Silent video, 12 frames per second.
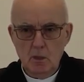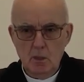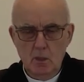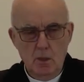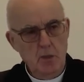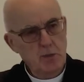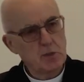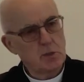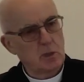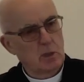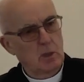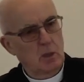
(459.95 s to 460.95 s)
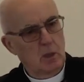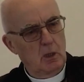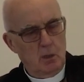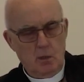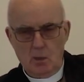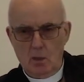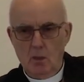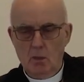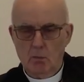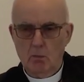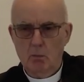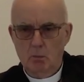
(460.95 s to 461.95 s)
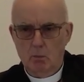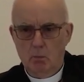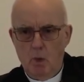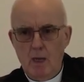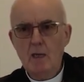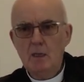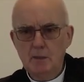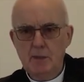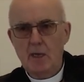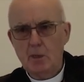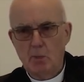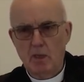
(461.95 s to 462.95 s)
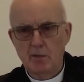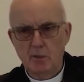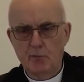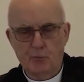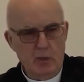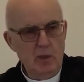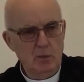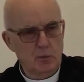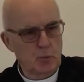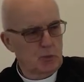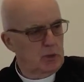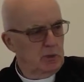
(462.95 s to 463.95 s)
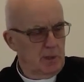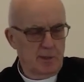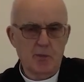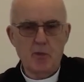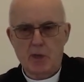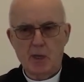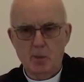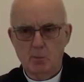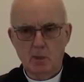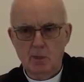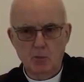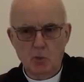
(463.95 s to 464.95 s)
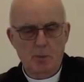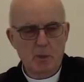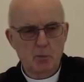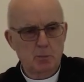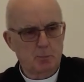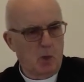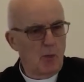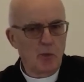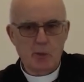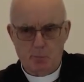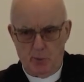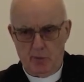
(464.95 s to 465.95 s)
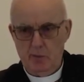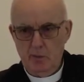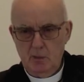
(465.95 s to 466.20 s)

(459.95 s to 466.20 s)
His wild animal in the field could kill another animal and nobody could bother about it.